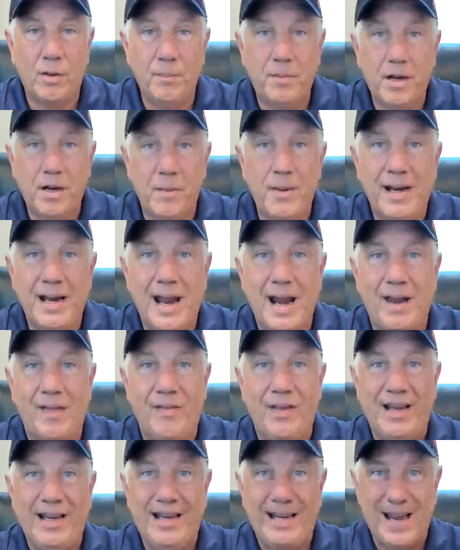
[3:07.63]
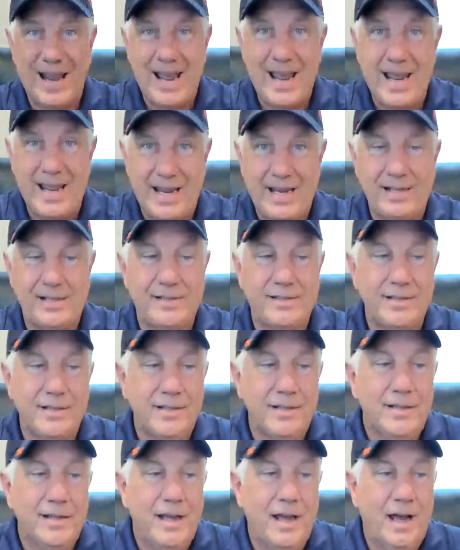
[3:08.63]
coming out of the gate
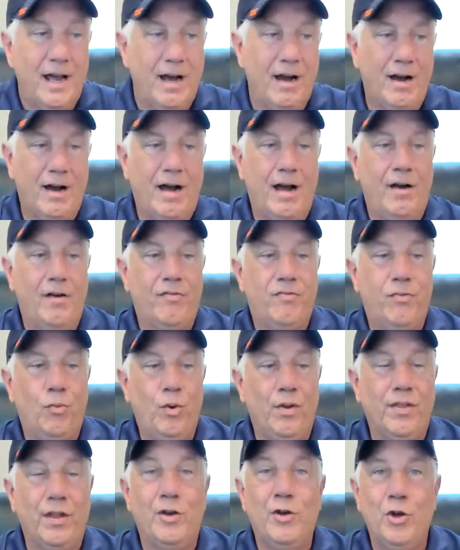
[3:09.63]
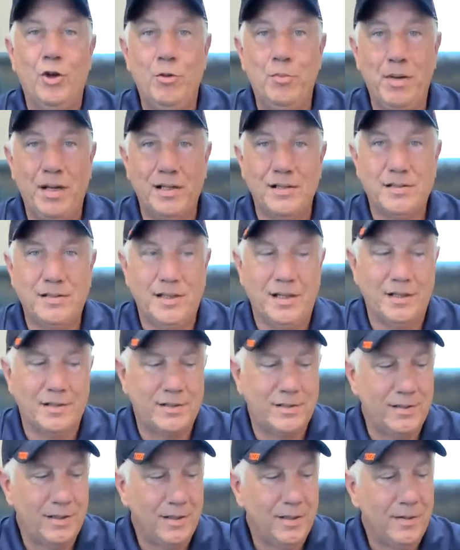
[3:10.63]
with a new
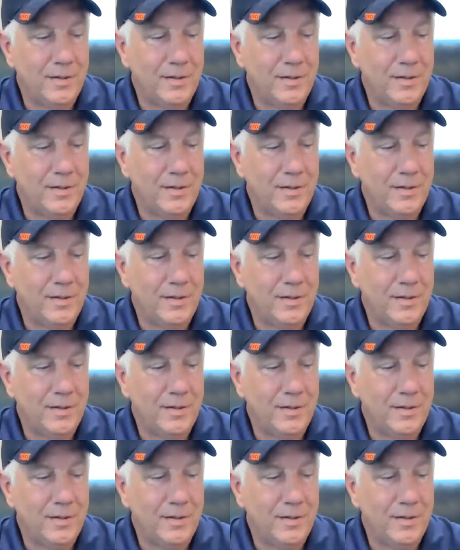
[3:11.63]
business,